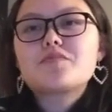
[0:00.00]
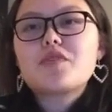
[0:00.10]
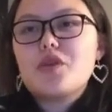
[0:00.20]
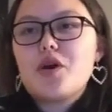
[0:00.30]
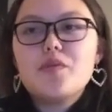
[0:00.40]

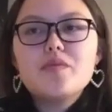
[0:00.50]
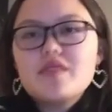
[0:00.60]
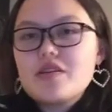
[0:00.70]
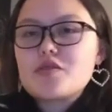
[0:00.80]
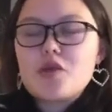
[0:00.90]
You know,
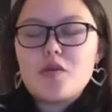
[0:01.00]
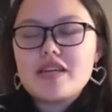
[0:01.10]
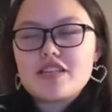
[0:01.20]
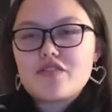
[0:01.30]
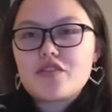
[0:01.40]
there's so
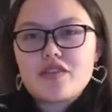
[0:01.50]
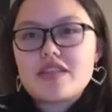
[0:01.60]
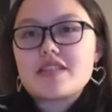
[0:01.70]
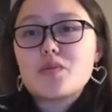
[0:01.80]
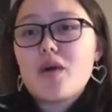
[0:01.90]
many different
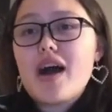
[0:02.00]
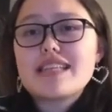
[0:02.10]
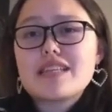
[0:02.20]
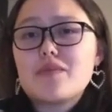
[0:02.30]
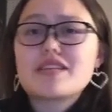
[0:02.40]
reasons why
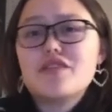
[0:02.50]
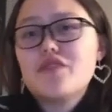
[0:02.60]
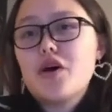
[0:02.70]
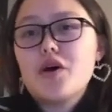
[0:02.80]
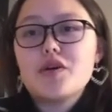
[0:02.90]
someone's going to
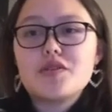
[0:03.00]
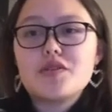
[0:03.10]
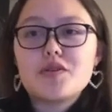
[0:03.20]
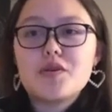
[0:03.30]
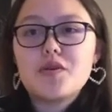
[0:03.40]
vote a
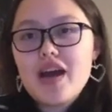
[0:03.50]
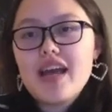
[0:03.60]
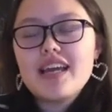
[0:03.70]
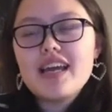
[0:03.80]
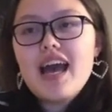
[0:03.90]
certain
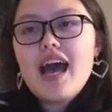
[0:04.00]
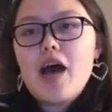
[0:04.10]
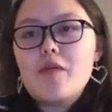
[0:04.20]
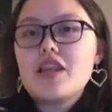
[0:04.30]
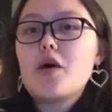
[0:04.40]
way.
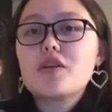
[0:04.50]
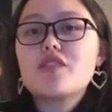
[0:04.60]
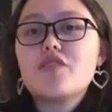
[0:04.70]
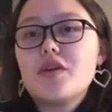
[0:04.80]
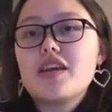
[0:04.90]
And lowering the
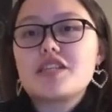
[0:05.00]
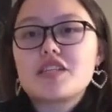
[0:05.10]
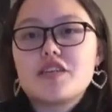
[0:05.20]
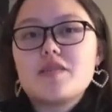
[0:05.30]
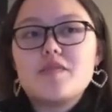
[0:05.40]
voting age
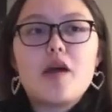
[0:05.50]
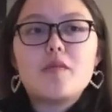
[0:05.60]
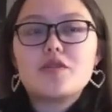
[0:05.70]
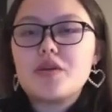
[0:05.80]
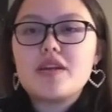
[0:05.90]
gives them that
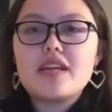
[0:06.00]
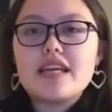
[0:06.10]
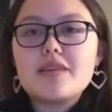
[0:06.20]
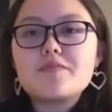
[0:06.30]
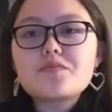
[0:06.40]

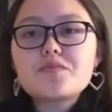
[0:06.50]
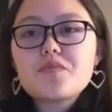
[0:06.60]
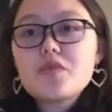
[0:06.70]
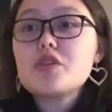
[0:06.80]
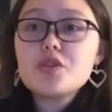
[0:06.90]
opportunity
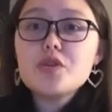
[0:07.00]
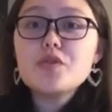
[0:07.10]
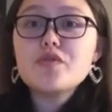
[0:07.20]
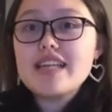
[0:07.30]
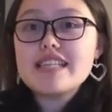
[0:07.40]
to
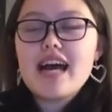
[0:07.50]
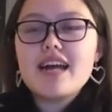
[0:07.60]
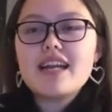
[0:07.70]
find out